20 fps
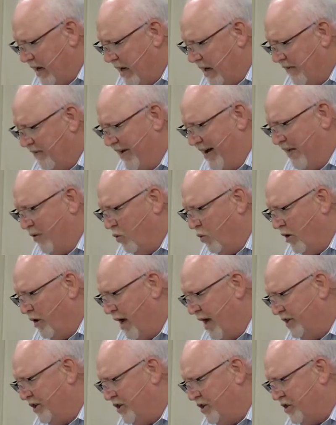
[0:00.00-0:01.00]
Uh, Father, we're
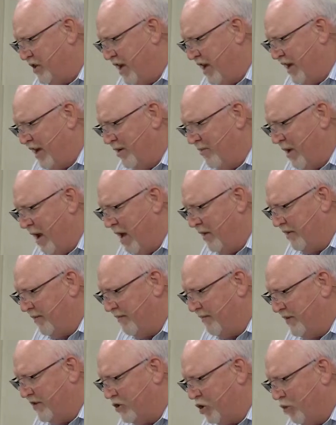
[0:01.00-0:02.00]
not just thinking about the
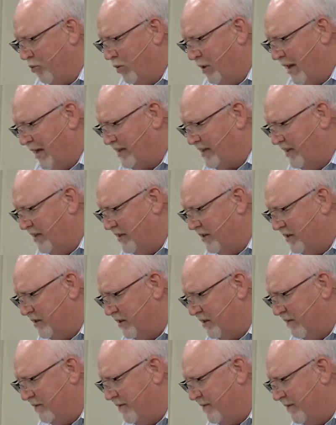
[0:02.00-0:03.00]
physical blessings
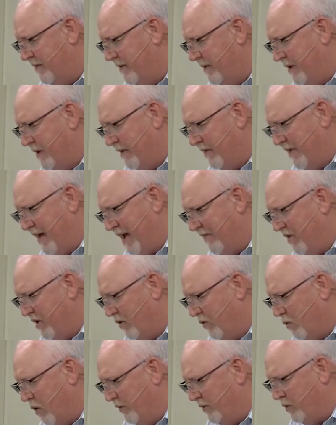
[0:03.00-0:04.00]
of, of
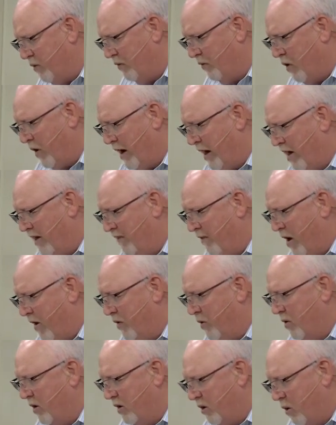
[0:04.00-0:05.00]
having roofs over our head,
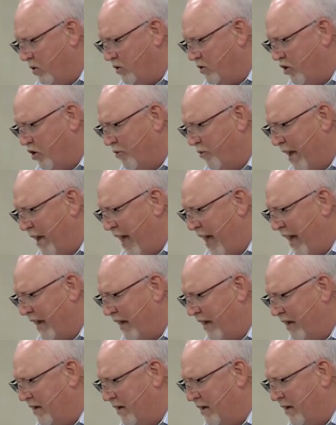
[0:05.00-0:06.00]
Father, and clothes on our
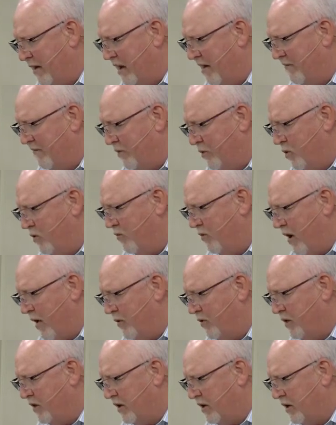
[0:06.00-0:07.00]
back, and enough food,
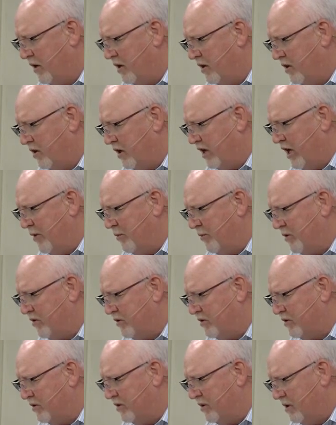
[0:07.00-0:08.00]
Father, to, to keep
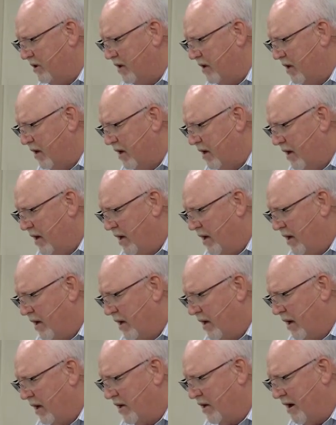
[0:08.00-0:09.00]
us
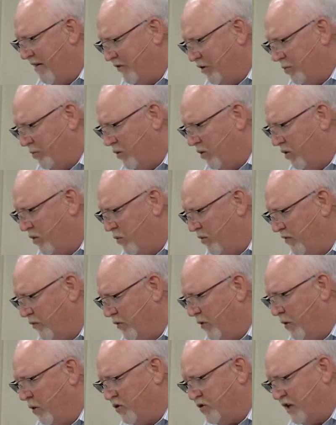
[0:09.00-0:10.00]
uh, comfortable. For
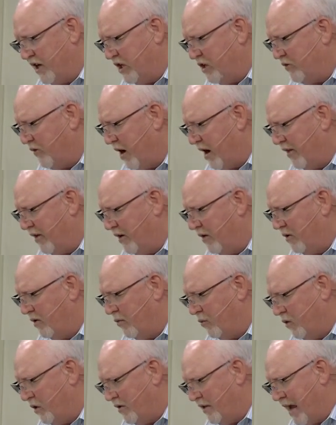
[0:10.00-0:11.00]
those things, Father,
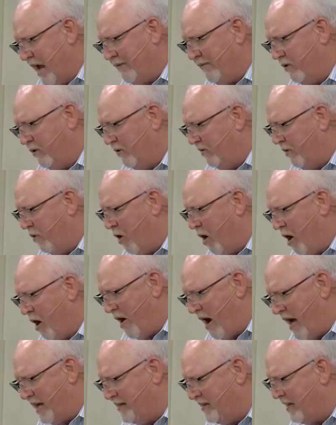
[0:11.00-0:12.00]
we're thankful for
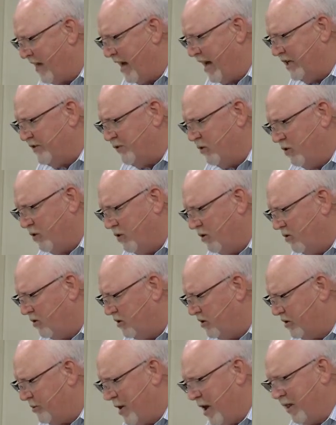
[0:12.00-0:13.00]
eyesight, for our
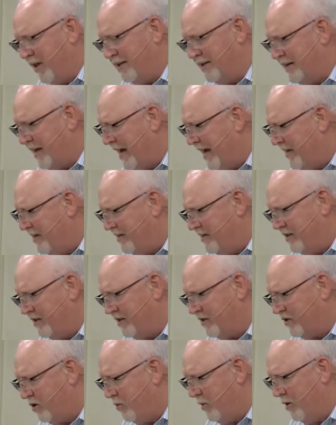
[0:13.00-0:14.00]
smell and taste,
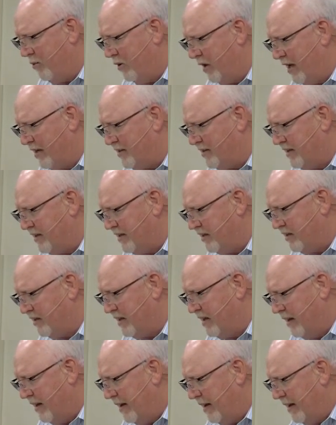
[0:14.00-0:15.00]
just so many blessings.
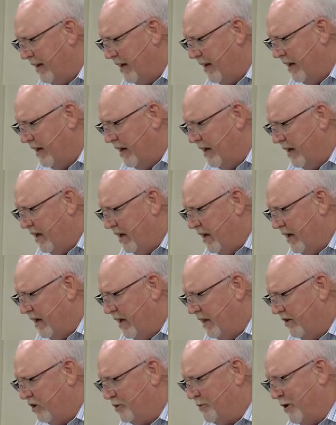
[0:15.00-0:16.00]

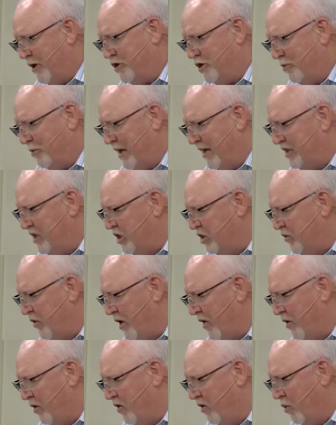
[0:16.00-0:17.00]
The spiritual blessings,
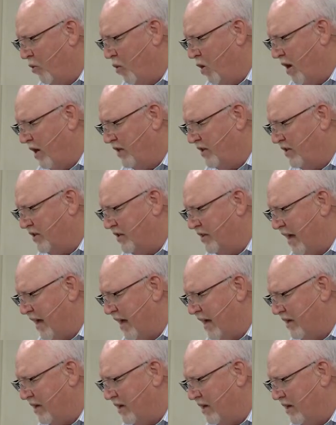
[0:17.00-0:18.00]
Father, are the ones
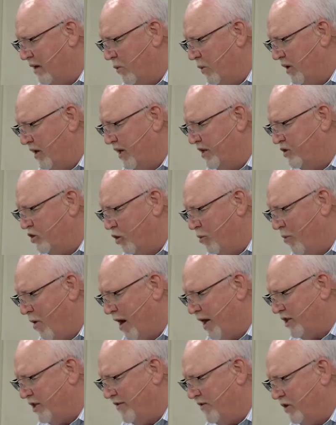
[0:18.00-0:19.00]
that we need so
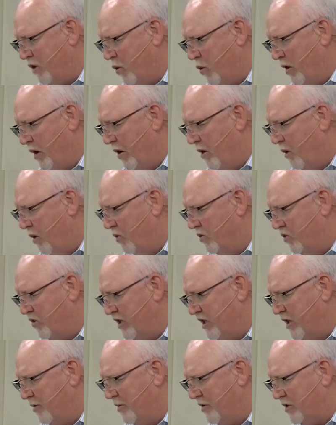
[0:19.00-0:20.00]
much, even though we don't
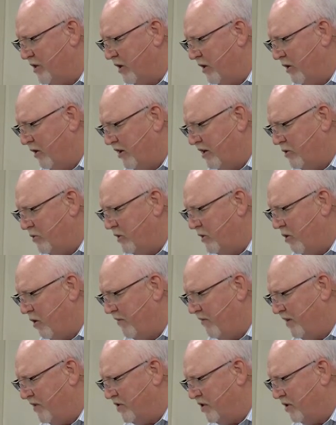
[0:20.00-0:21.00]
see them as clearly as we do our
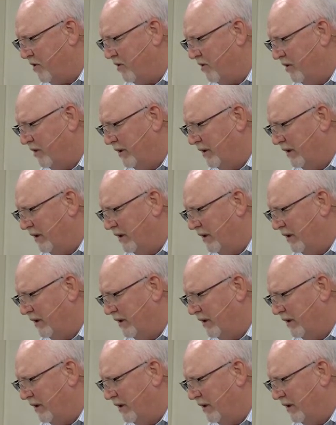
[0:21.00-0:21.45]
physical.